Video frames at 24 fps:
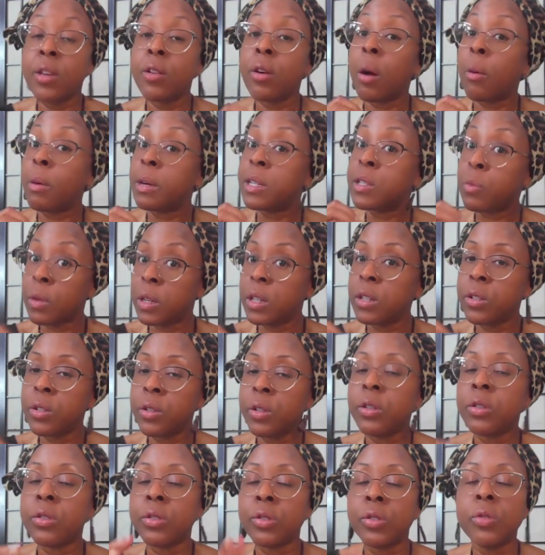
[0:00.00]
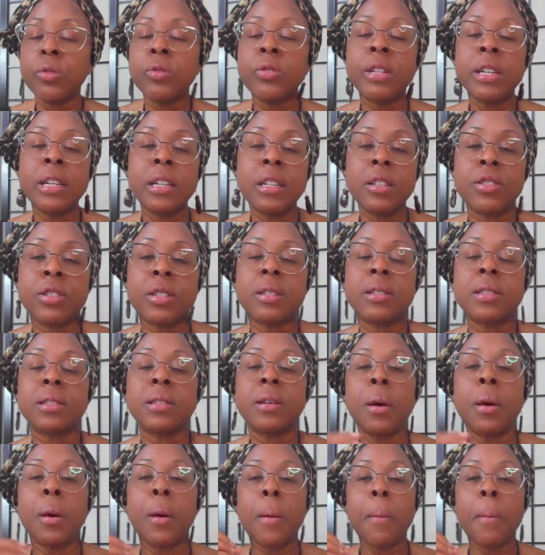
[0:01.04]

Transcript: You always want to do your due diligence.